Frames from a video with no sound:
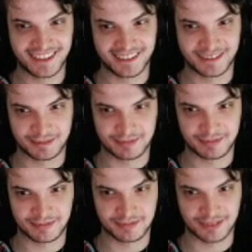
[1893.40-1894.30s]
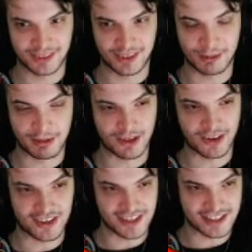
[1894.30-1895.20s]

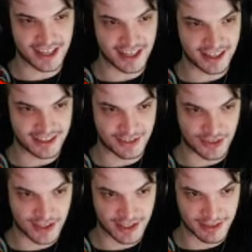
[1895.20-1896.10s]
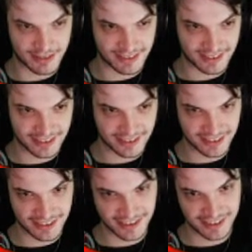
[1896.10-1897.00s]

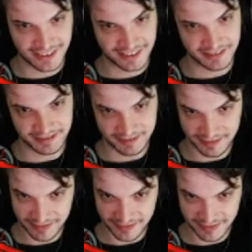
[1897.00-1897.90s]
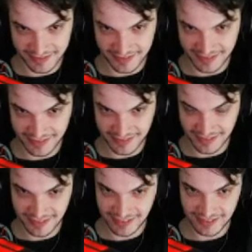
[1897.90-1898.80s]

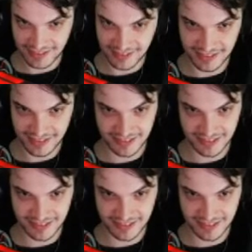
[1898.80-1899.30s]
This person isn't speaking.